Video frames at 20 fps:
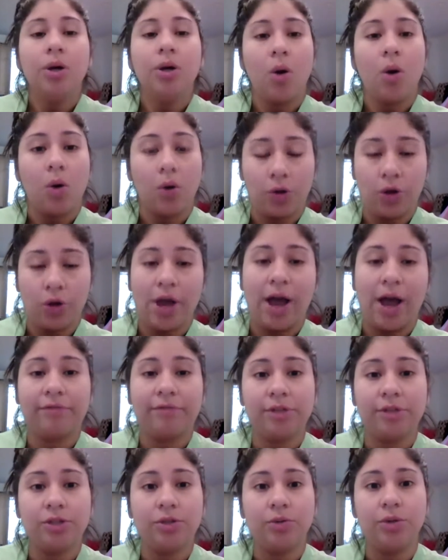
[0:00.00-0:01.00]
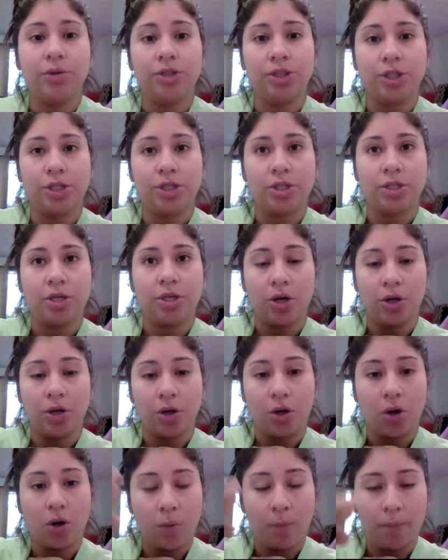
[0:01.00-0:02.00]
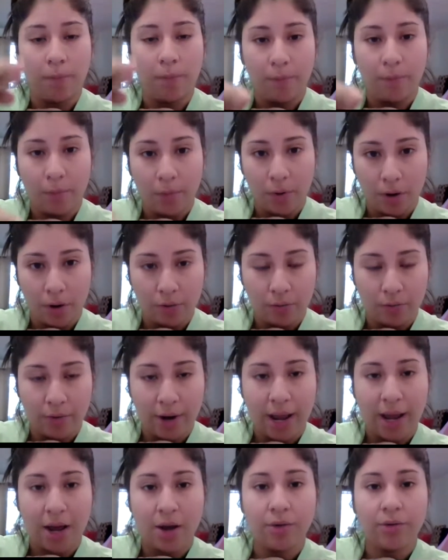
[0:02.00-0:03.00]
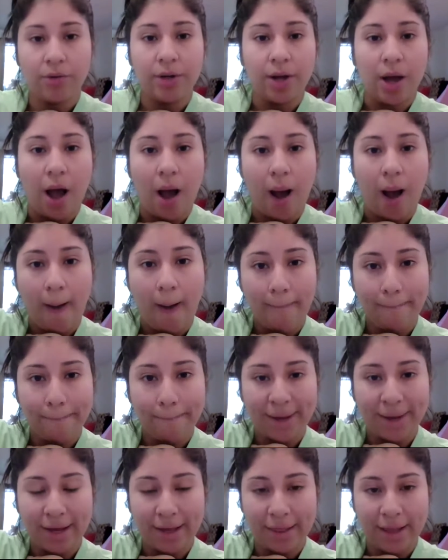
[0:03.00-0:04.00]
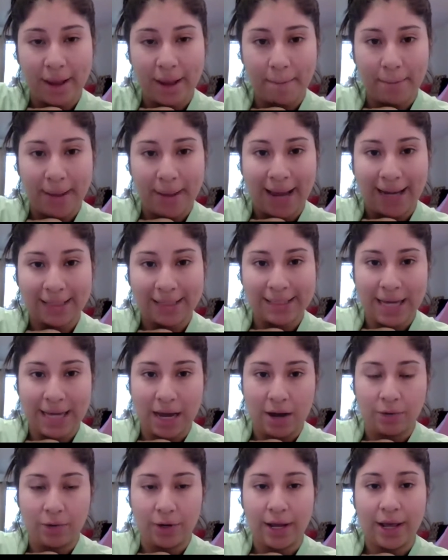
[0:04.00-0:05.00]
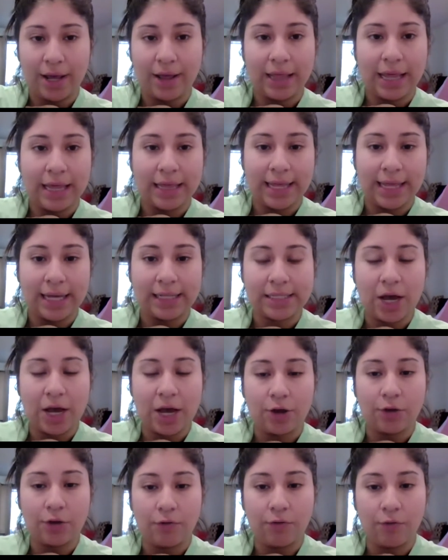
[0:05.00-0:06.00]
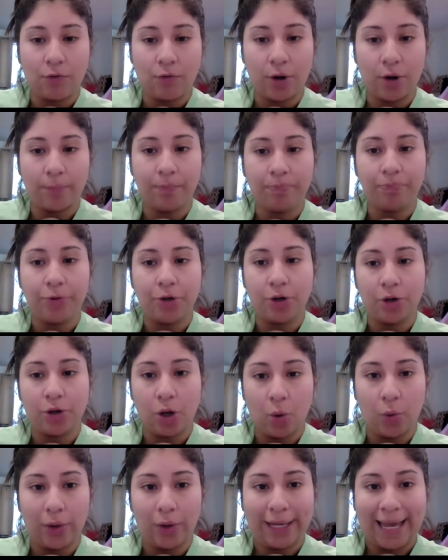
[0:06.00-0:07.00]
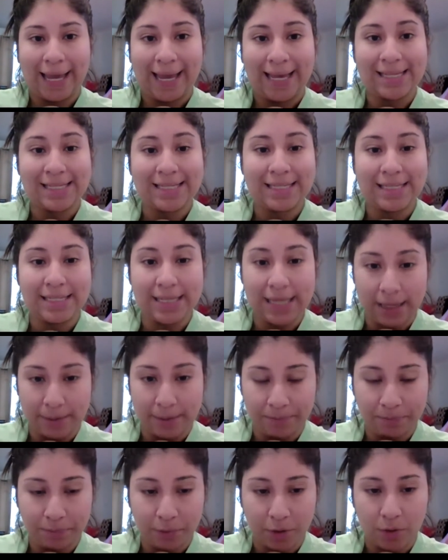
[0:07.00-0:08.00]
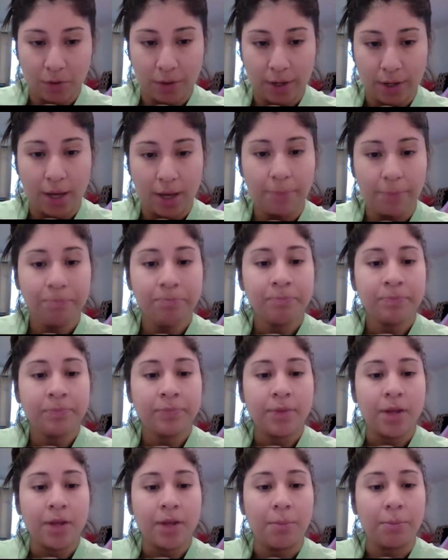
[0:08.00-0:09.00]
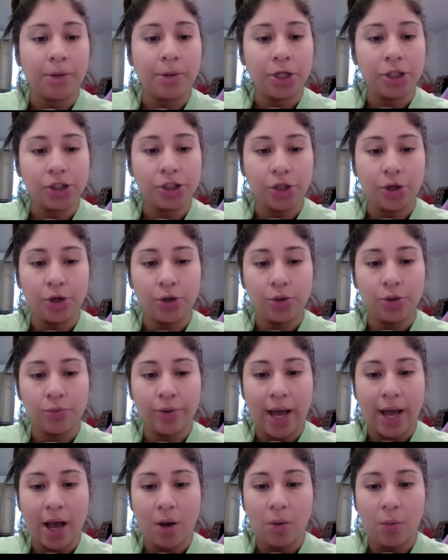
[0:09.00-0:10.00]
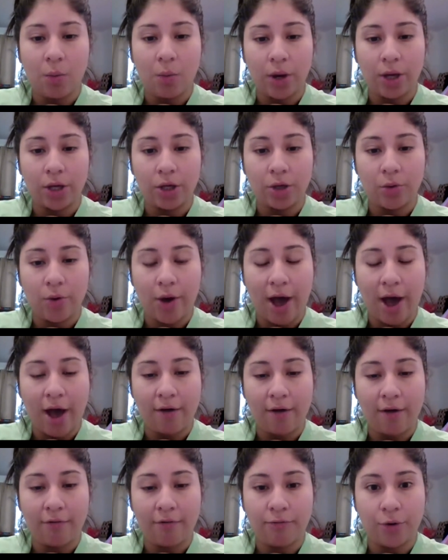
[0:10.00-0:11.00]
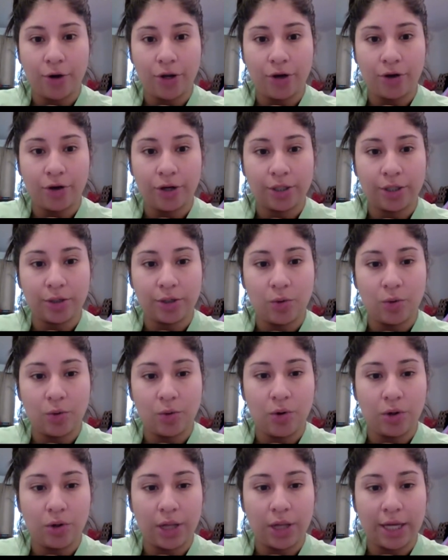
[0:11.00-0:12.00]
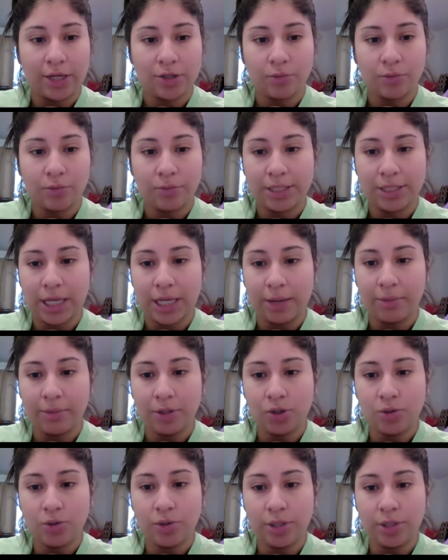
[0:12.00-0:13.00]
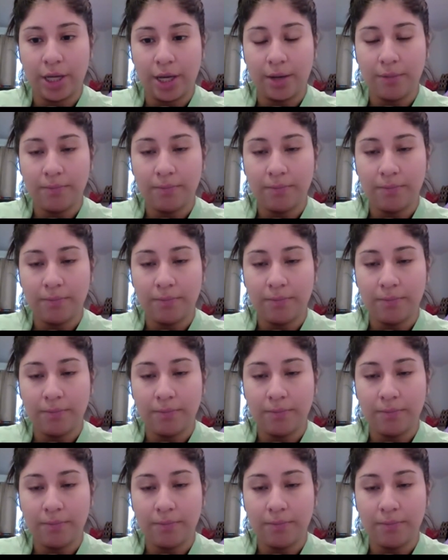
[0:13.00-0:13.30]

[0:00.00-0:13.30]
all you have to do is just go around, up, and then back down. And then that's how you form your lowercase d, okay? I'm going to show you now what you have for your Google Classroom assignment today.